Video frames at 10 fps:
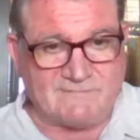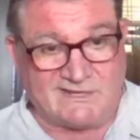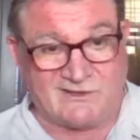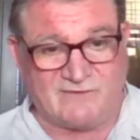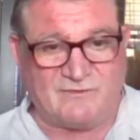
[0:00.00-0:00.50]

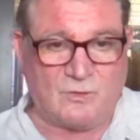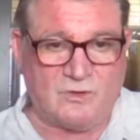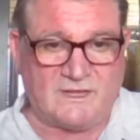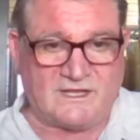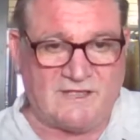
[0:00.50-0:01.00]
I don't know if you
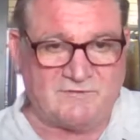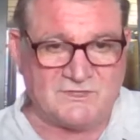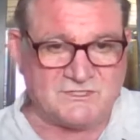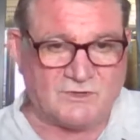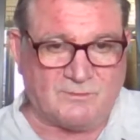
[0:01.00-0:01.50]
call that an
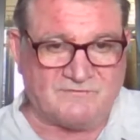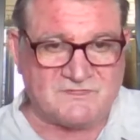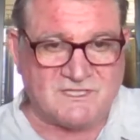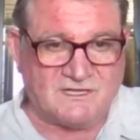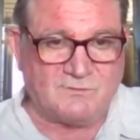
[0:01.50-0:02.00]
average crop if
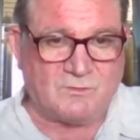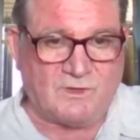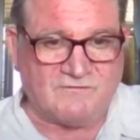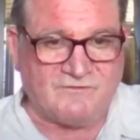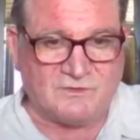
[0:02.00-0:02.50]
you're standing with
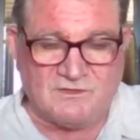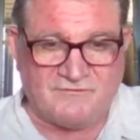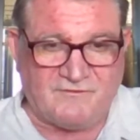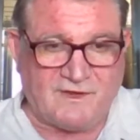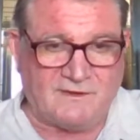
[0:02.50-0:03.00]
1 foot in
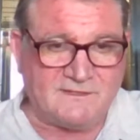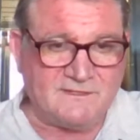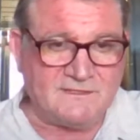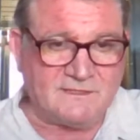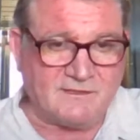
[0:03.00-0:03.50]
the fire
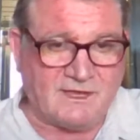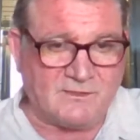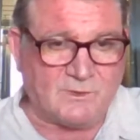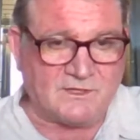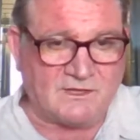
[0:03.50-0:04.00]
and the
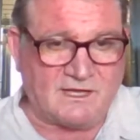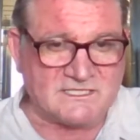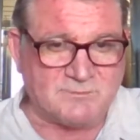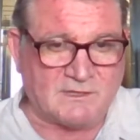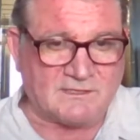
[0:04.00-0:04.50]
other one in the
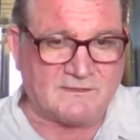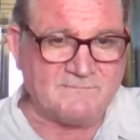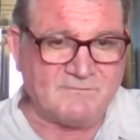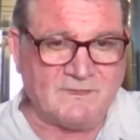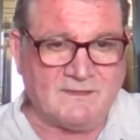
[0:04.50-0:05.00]
ice bucket.
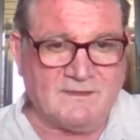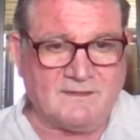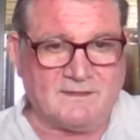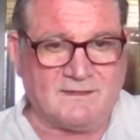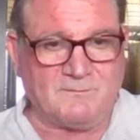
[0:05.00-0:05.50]

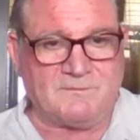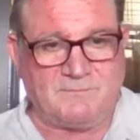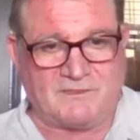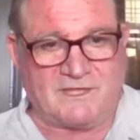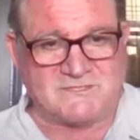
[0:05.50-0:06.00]

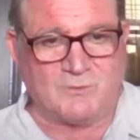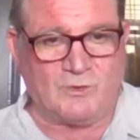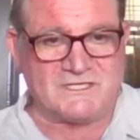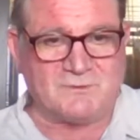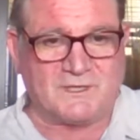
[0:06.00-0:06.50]
But that's
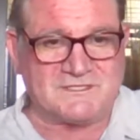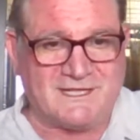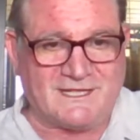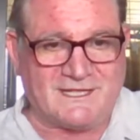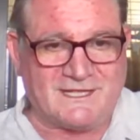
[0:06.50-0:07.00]
more or less what
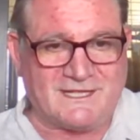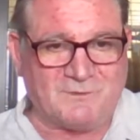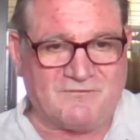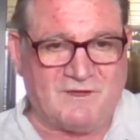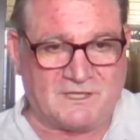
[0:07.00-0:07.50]
it's like with the
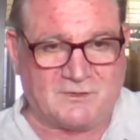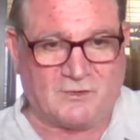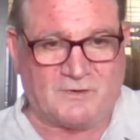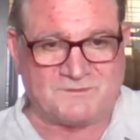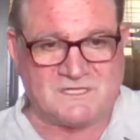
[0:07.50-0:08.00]
farmers with their
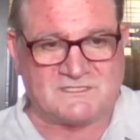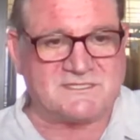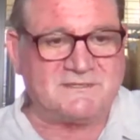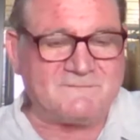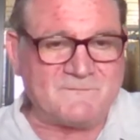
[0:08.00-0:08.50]
crop sizes.